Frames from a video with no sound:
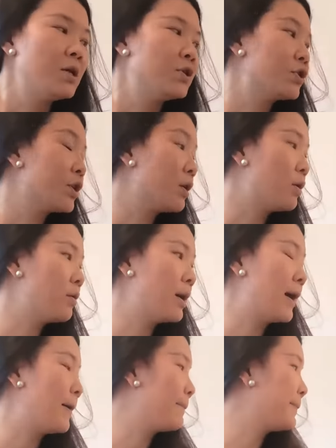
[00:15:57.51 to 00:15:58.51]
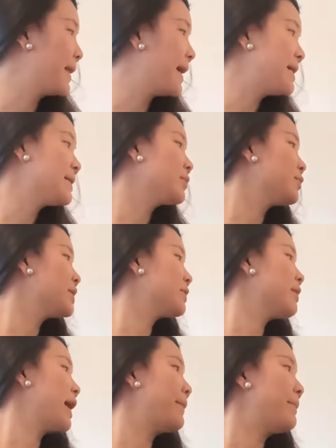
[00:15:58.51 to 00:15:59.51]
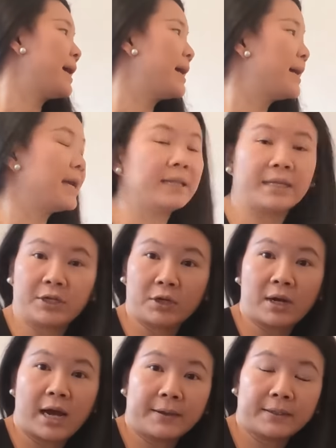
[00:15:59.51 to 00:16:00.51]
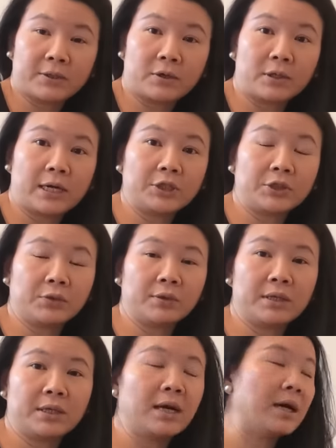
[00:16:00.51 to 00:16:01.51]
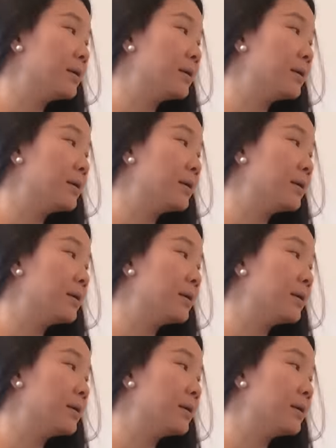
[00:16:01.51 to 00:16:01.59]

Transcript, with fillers: so um, that is the reason why I buy it and you know I saw I showed the